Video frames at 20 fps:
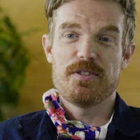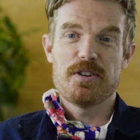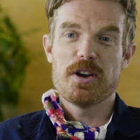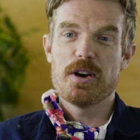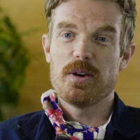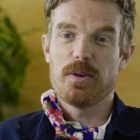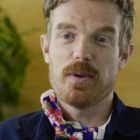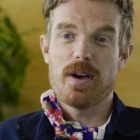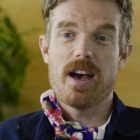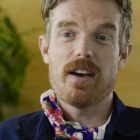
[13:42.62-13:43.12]

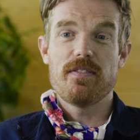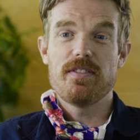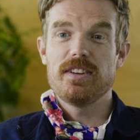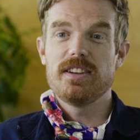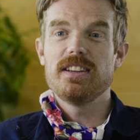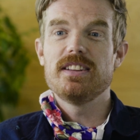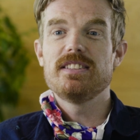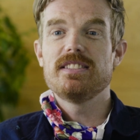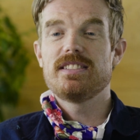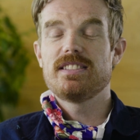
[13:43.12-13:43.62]
no
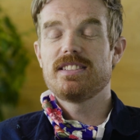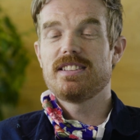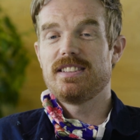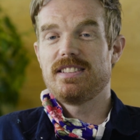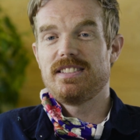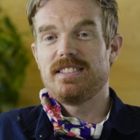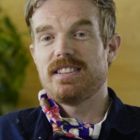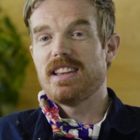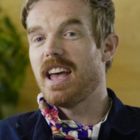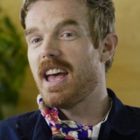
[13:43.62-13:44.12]
evidence to
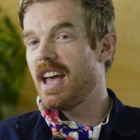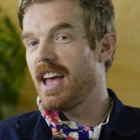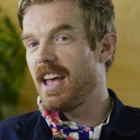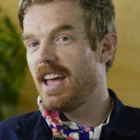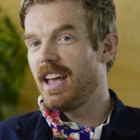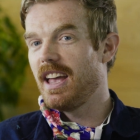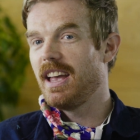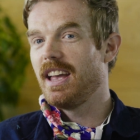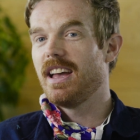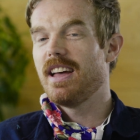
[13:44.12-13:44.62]

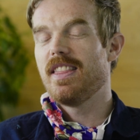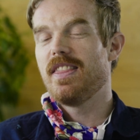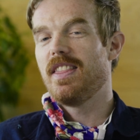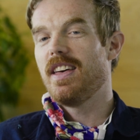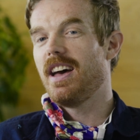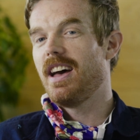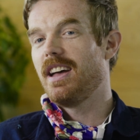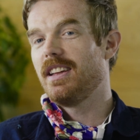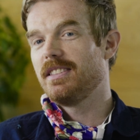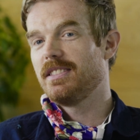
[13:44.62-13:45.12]
say
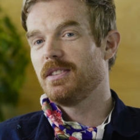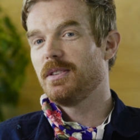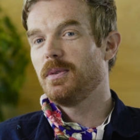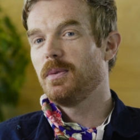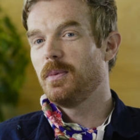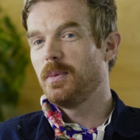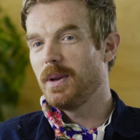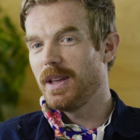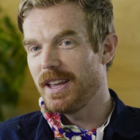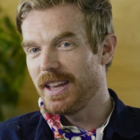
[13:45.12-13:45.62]
that
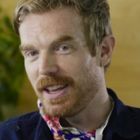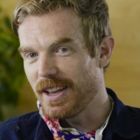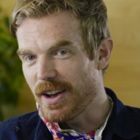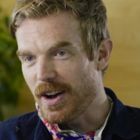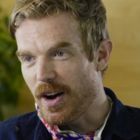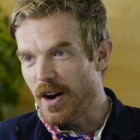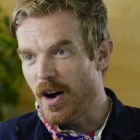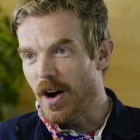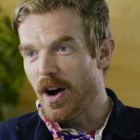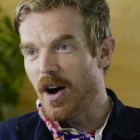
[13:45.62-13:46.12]
we
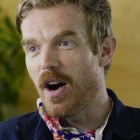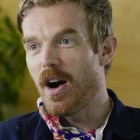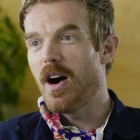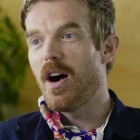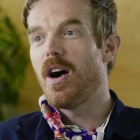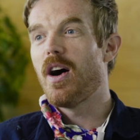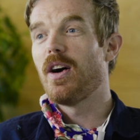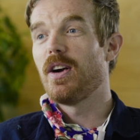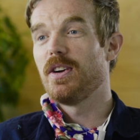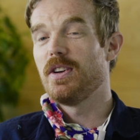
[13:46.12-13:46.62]

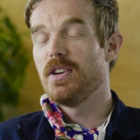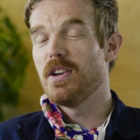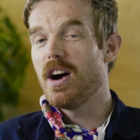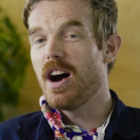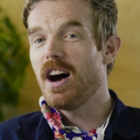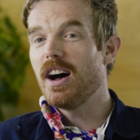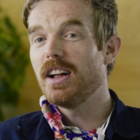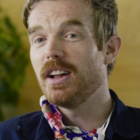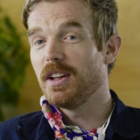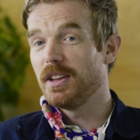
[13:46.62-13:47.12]
are
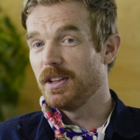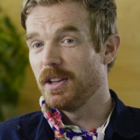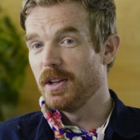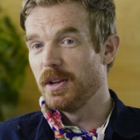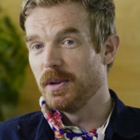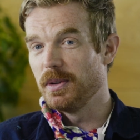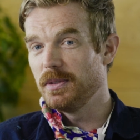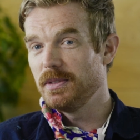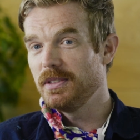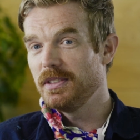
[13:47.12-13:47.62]
not
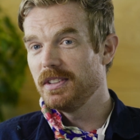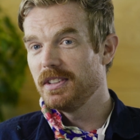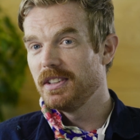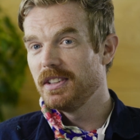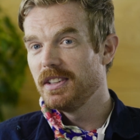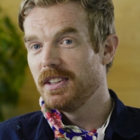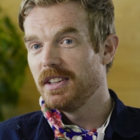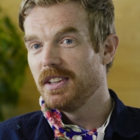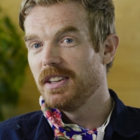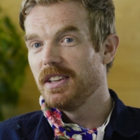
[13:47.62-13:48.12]
alone.
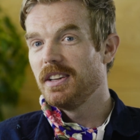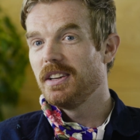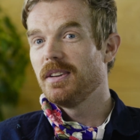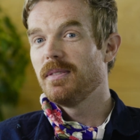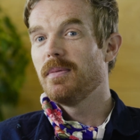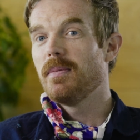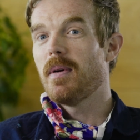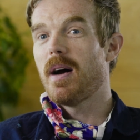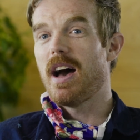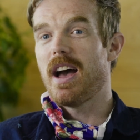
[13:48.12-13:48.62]

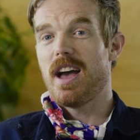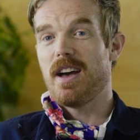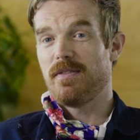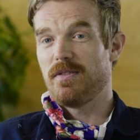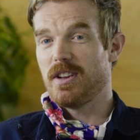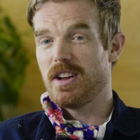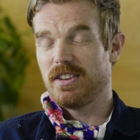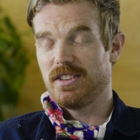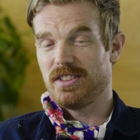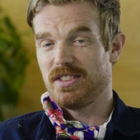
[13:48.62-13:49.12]
I have
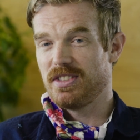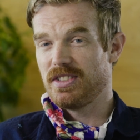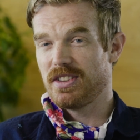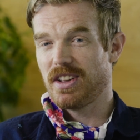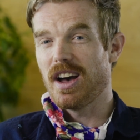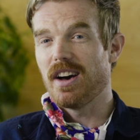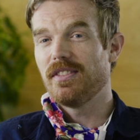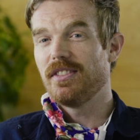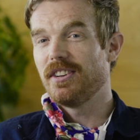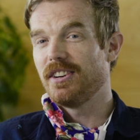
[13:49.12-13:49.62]
not
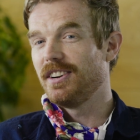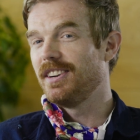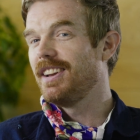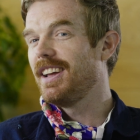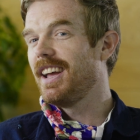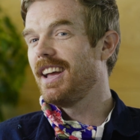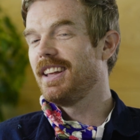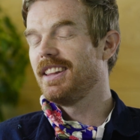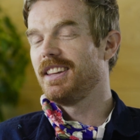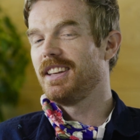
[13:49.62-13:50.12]
discovered
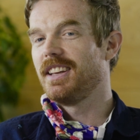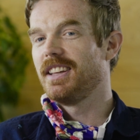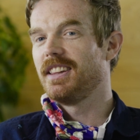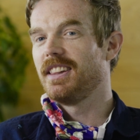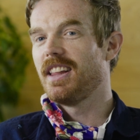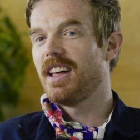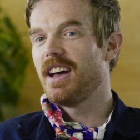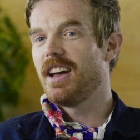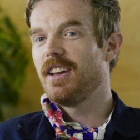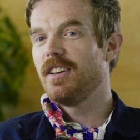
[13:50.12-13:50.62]
alien
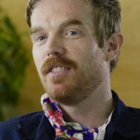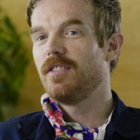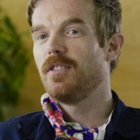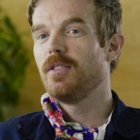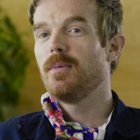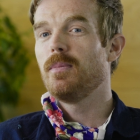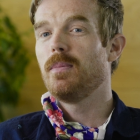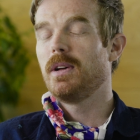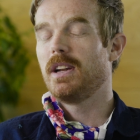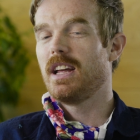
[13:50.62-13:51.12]
life,
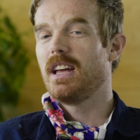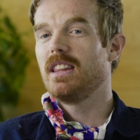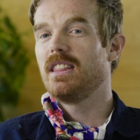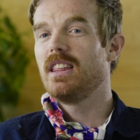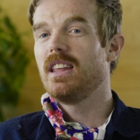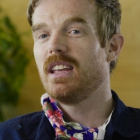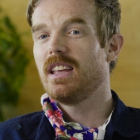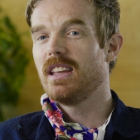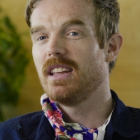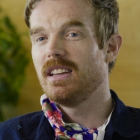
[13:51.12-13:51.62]
but I
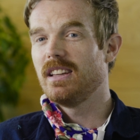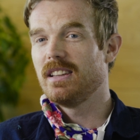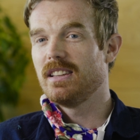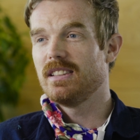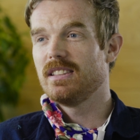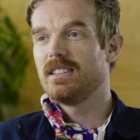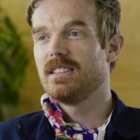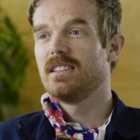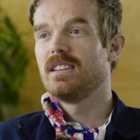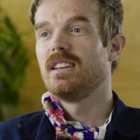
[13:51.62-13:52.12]
think it
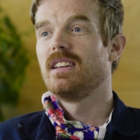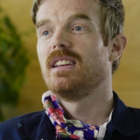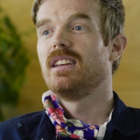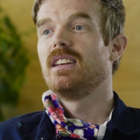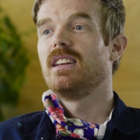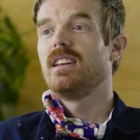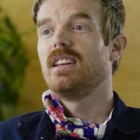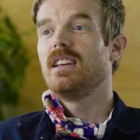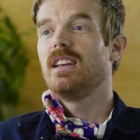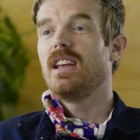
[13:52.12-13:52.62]
is
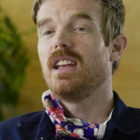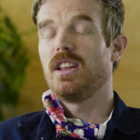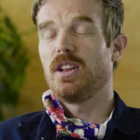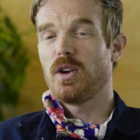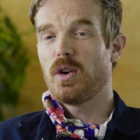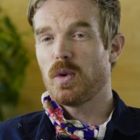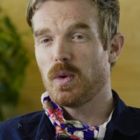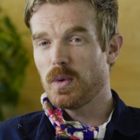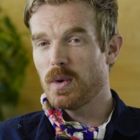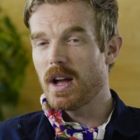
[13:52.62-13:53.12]

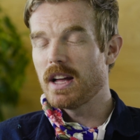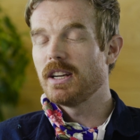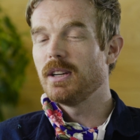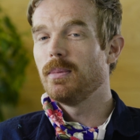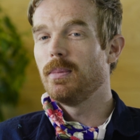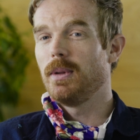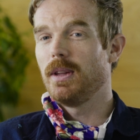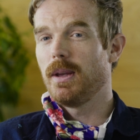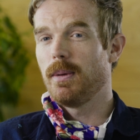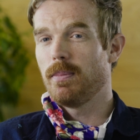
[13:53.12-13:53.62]

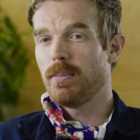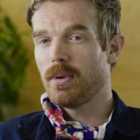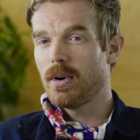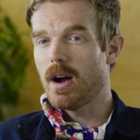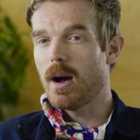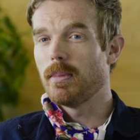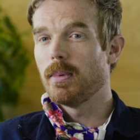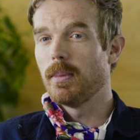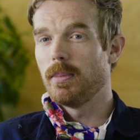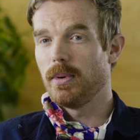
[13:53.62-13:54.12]
incredibly
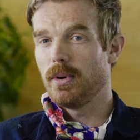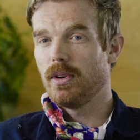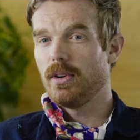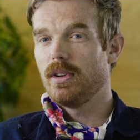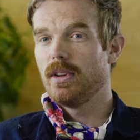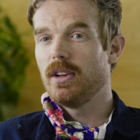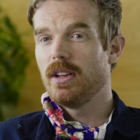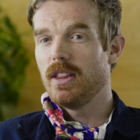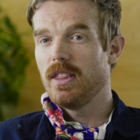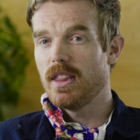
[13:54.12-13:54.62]
probable
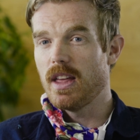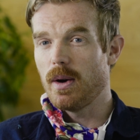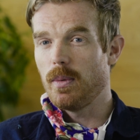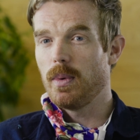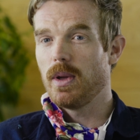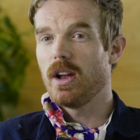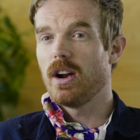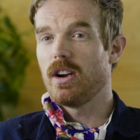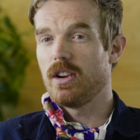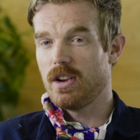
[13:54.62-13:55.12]
that
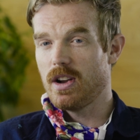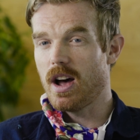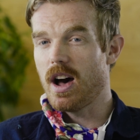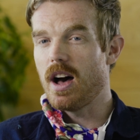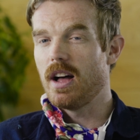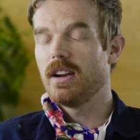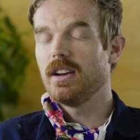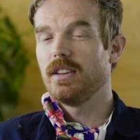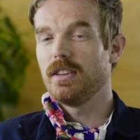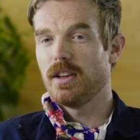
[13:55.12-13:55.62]
we are
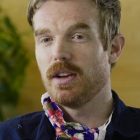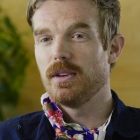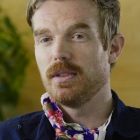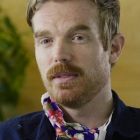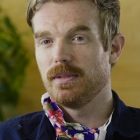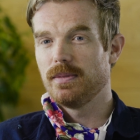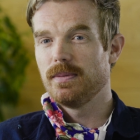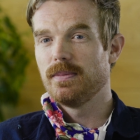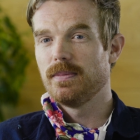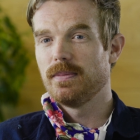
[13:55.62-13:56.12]
not alone.